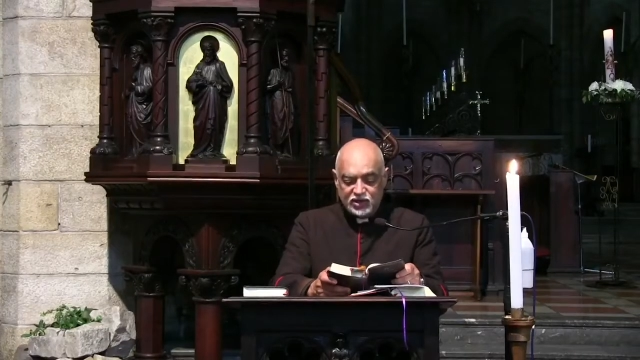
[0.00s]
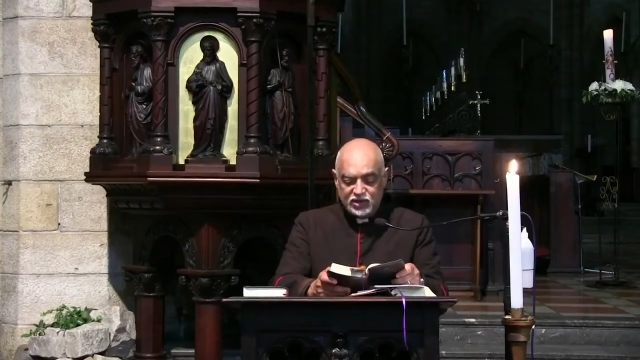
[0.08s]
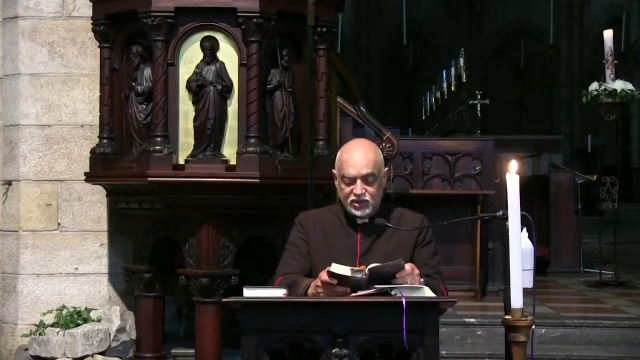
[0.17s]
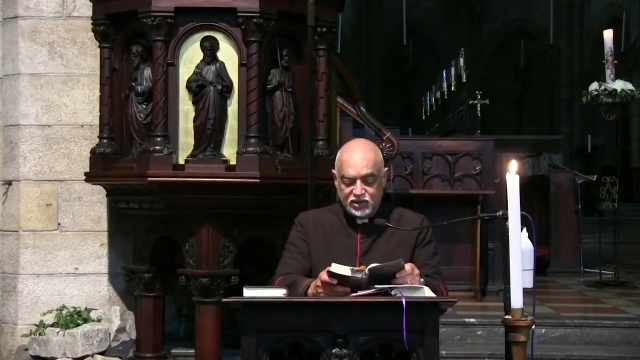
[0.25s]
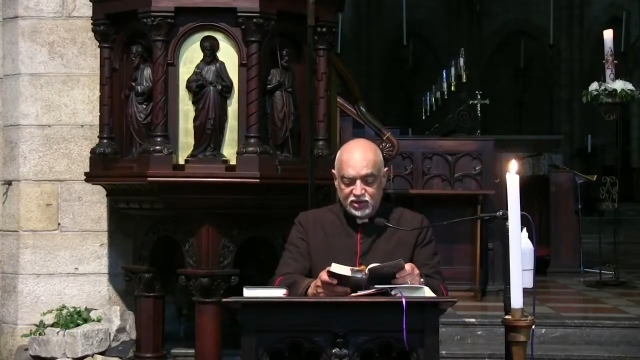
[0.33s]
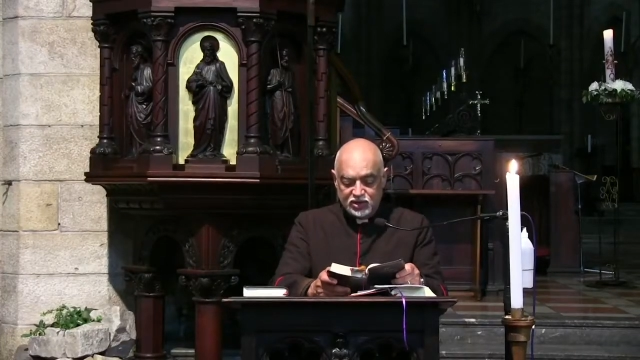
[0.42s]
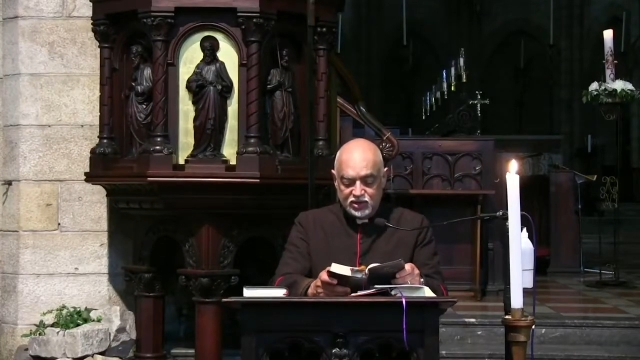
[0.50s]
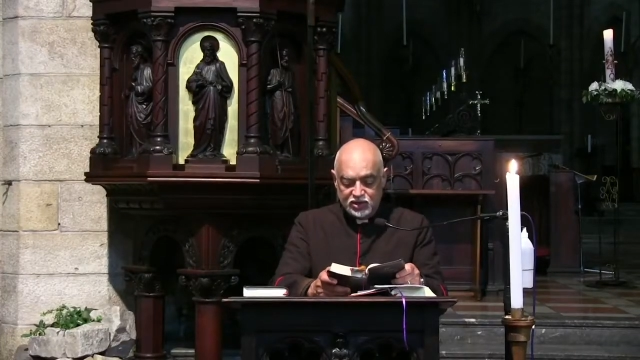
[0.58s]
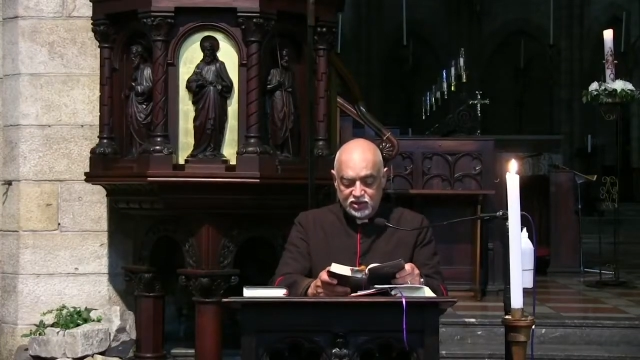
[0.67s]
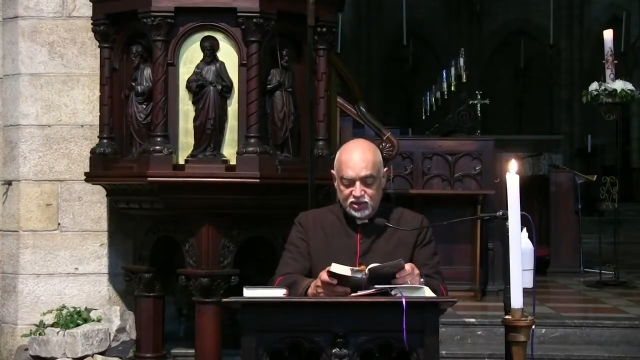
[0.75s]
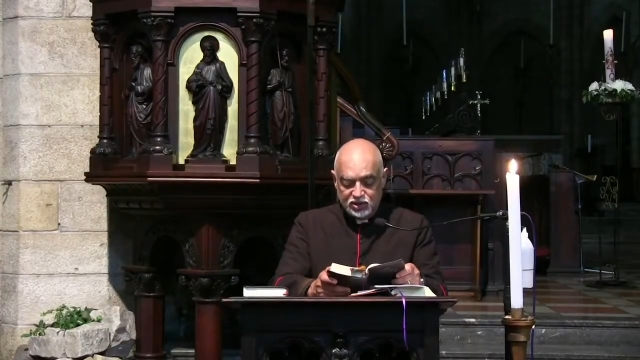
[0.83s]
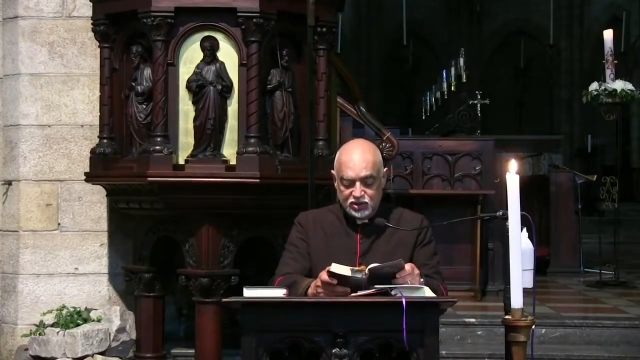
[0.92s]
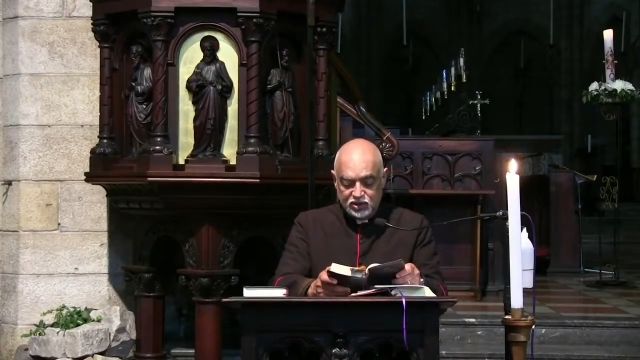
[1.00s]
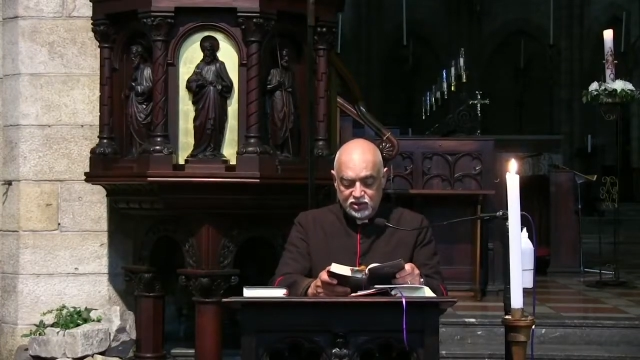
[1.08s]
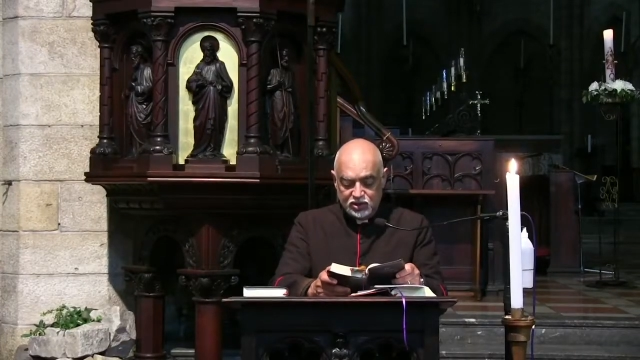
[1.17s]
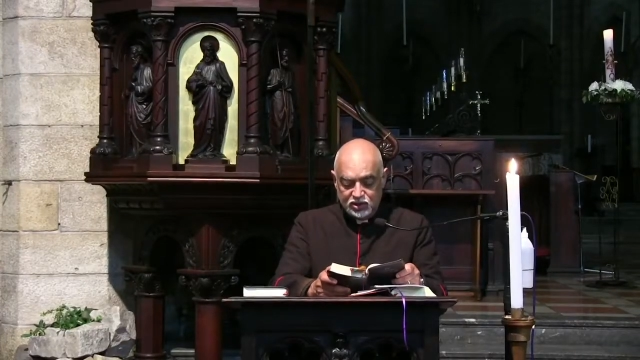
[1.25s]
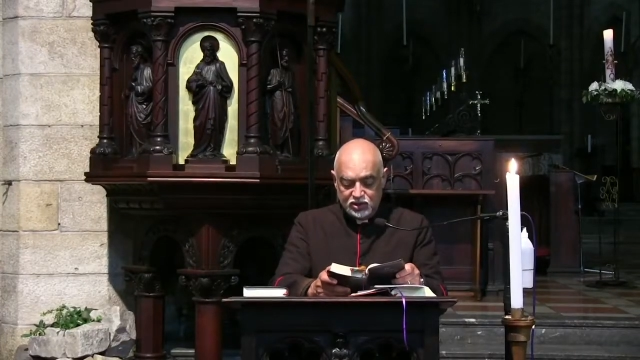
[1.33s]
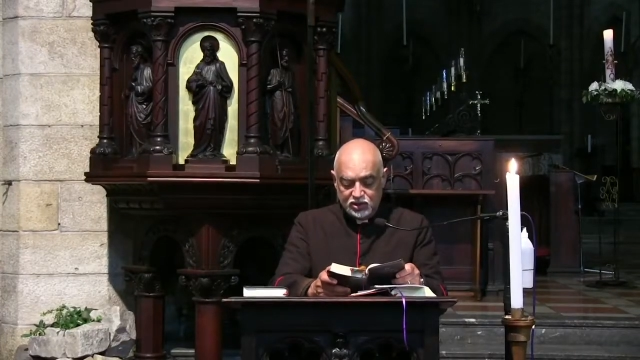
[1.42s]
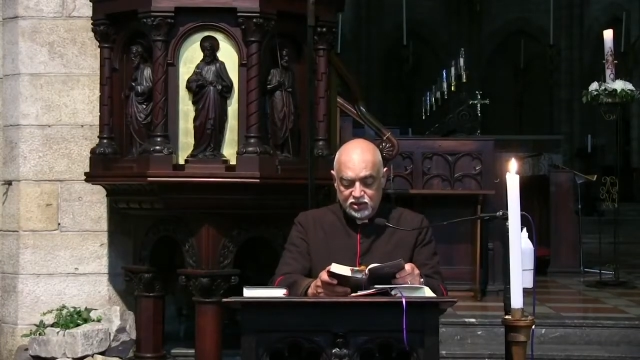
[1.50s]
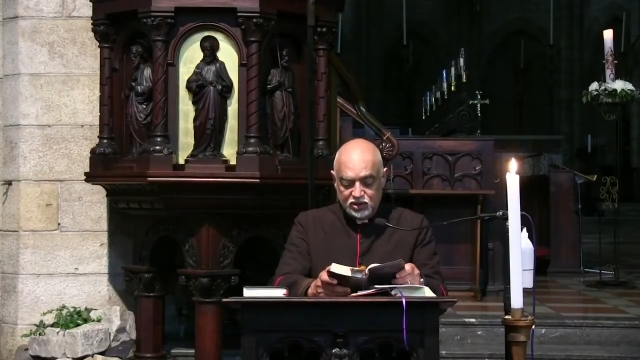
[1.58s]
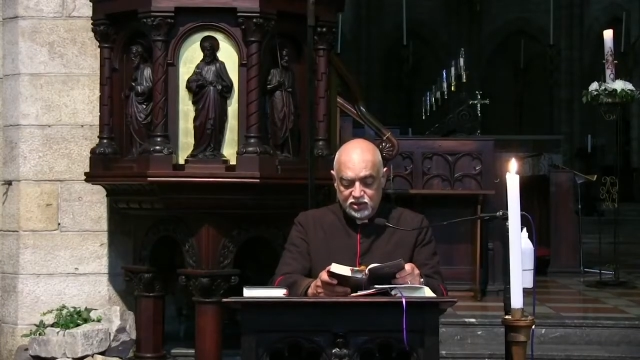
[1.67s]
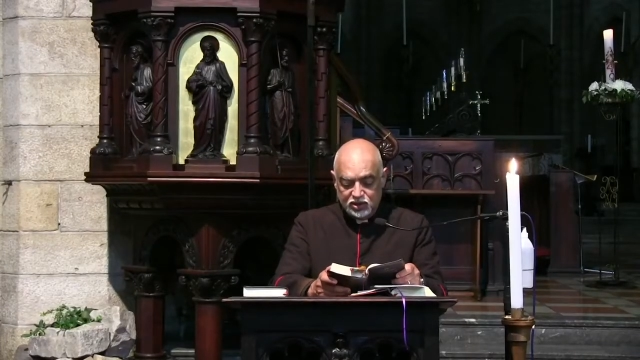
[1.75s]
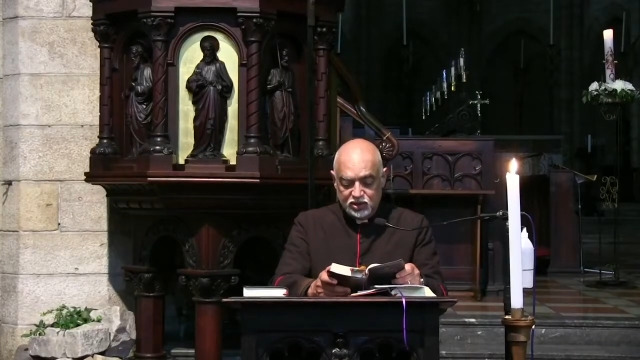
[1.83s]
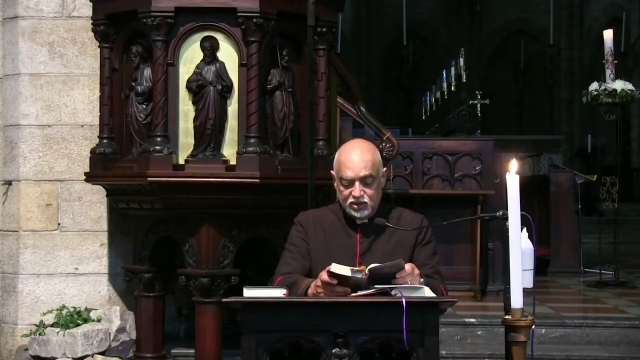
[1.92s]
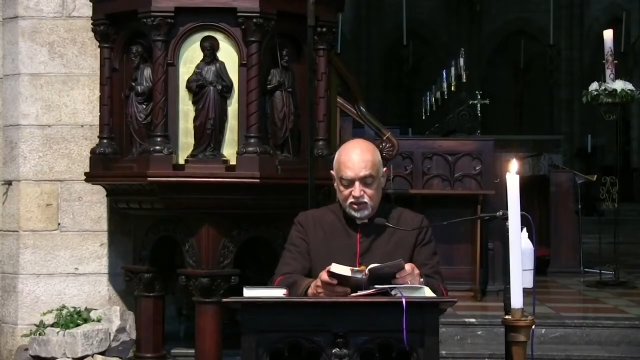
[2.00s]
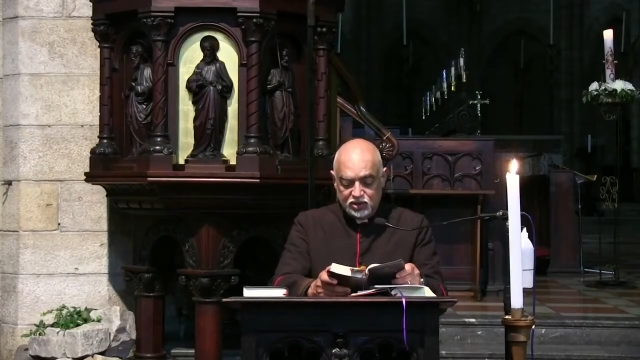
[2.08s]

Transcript: (no one is talking)